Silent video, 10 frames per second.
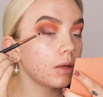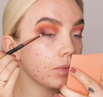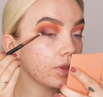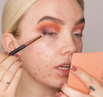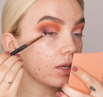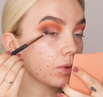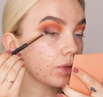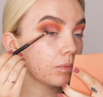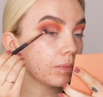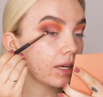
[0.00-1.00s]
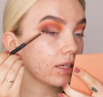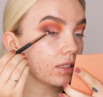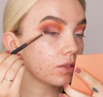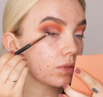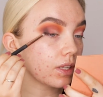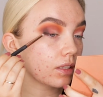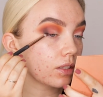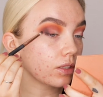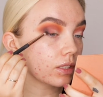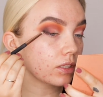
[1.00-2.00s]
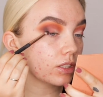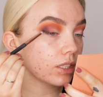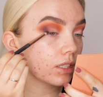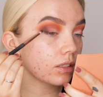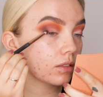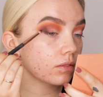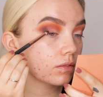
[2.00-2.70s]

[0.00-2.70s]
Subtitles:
But then I'm going back into that darkest shade